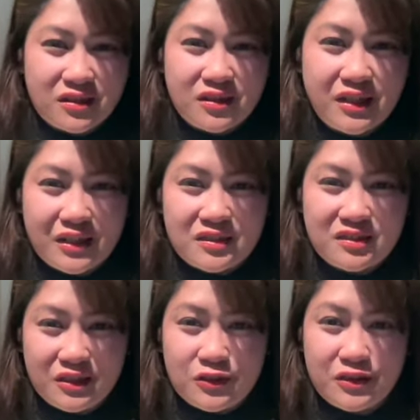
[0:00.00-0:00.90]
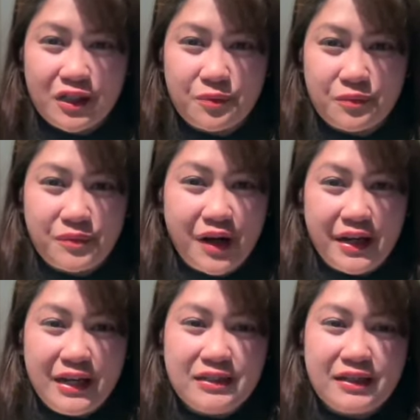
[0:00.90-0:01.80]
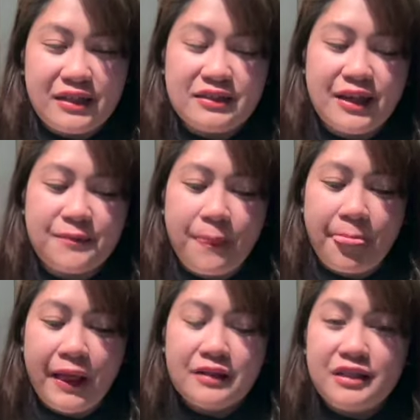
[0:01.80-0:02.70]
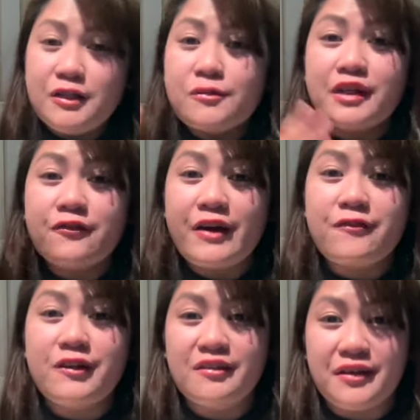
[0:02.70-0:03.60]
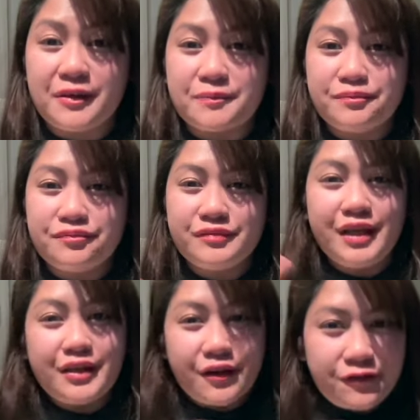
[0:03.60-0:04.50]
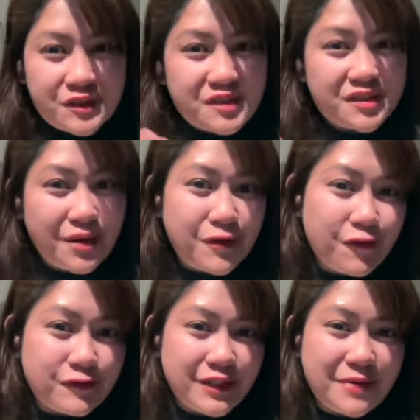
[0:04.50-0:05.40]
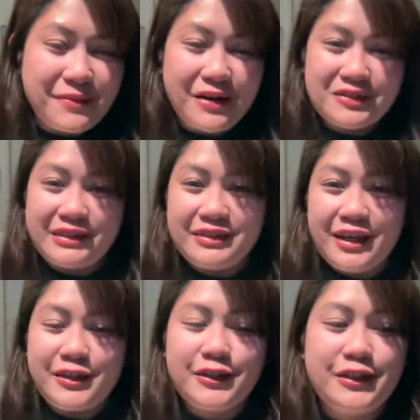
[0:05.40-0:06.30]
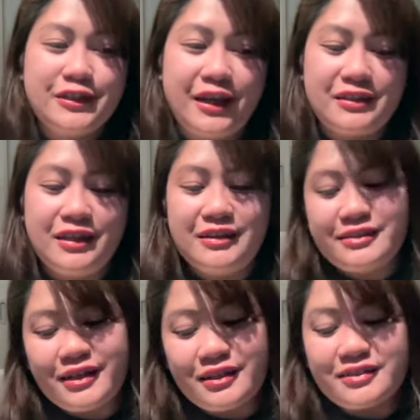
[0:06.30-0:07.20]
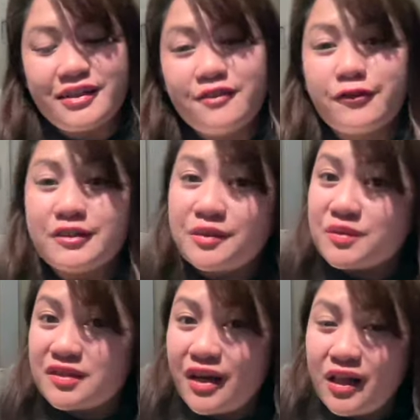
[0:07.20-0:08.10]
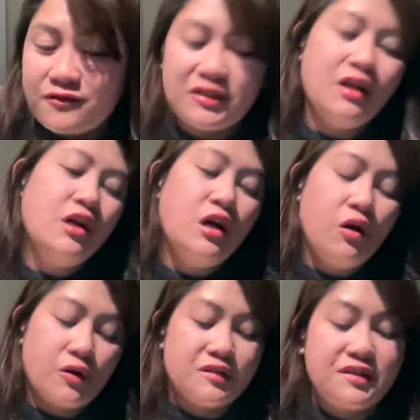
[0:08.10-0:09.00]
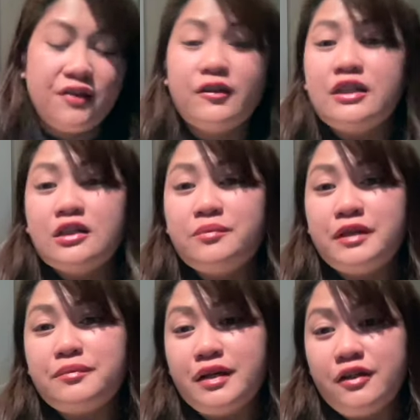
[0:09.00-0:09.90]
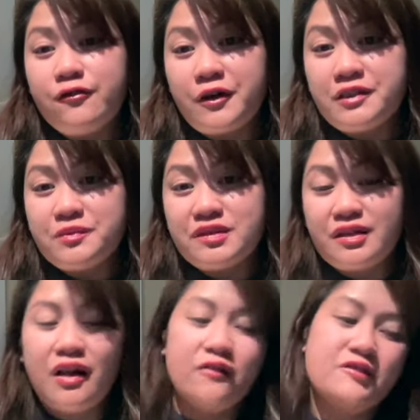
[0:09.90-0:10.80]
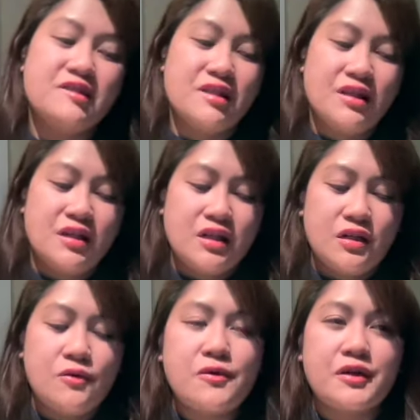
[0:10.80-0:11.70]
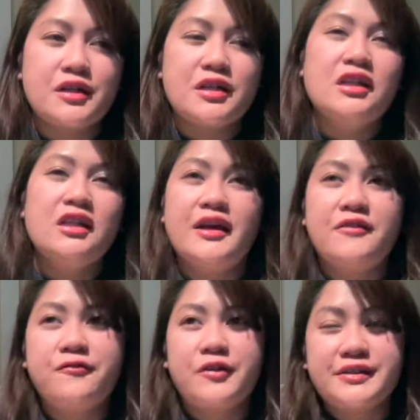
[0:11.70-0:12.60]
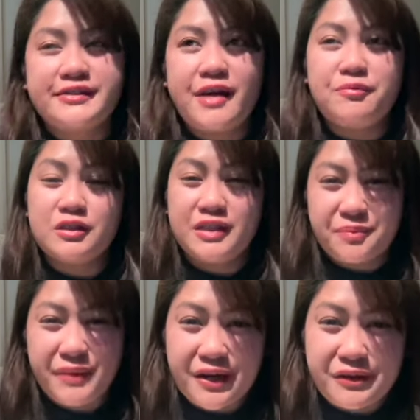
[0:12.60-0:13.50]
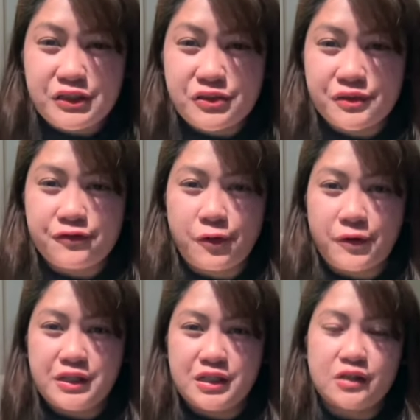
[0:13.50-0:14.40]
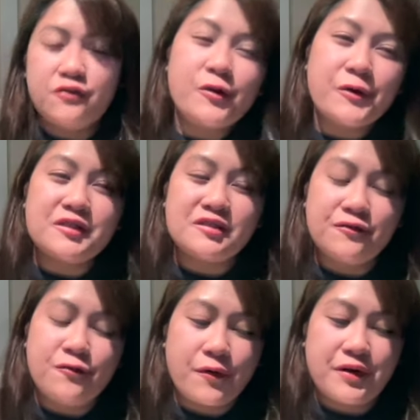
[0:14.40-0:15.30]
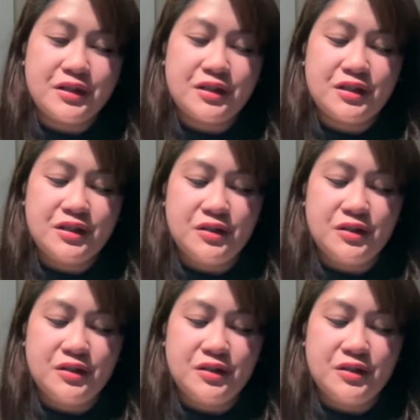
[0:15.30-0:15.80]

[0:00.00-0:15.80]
gets into their mind and then they don't give everything. They give some of the amounts that they earn, like they set aside for themselves or save a little bit money for themselves. Or like for example, they're married to a foreigner. Of course, a foreigner,